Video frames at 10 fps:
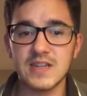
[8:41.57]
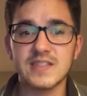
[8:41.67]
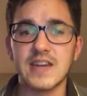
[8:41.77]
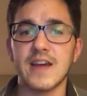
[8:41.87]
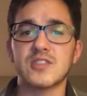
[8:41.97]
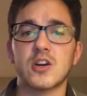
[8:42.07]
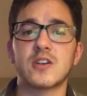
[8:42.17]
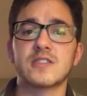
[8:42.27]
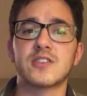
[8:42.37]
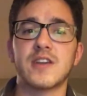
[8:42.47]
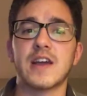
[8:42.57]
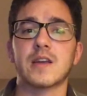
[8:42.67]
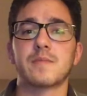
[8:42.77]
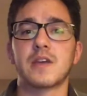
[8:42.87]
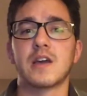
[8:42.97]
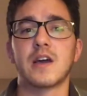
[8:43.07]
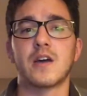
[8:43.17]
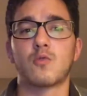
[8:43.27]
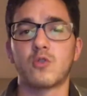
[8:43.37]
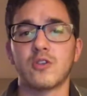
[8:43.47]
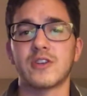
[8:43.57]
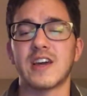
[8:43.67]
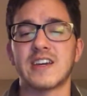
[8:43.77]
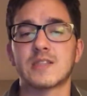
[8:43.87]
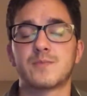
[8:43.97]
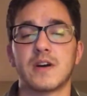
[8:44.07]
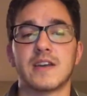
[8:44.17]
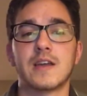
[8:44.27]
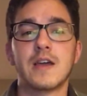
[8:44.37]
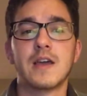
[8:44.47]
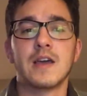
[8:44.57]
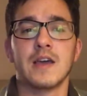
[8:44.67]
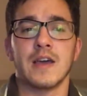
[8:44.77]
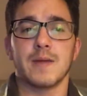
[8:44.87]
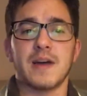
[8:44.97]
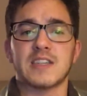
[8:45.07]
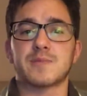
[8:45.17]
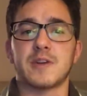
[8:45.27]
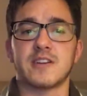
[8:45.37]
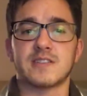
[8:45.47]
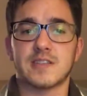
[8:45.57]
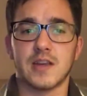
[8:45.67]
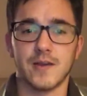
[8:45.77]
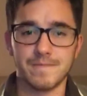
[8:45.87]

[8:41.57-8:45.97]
Staff sergeants, they're not gonna be really nice, but in my experience,